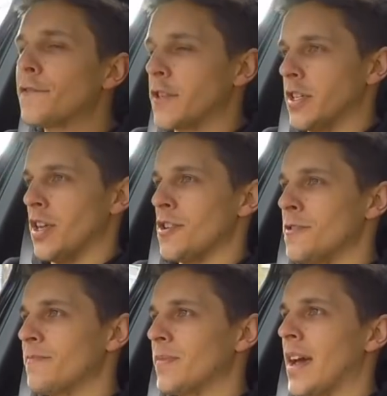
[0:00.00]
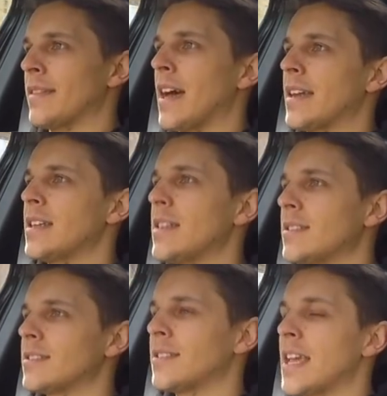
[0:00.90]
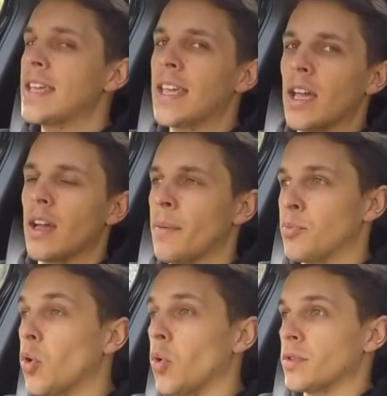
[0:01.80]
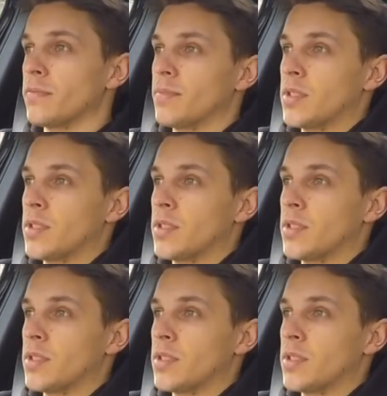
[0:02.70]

to do, and that is take it abroad.